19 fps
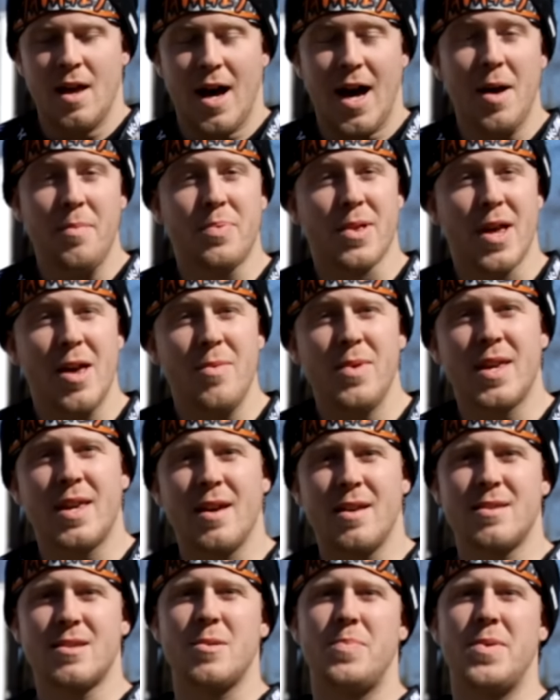I play
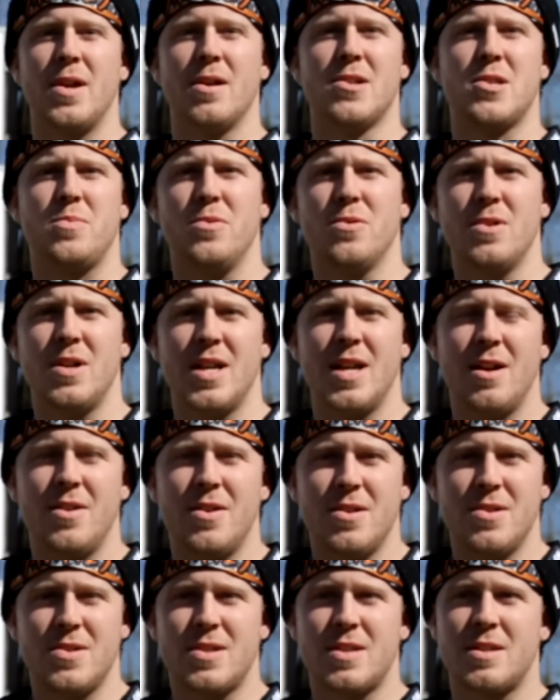because it's a pure sport. You know,
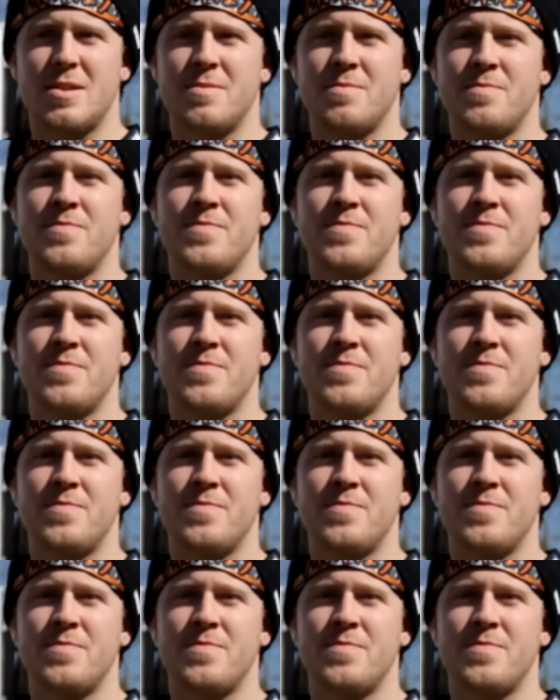there's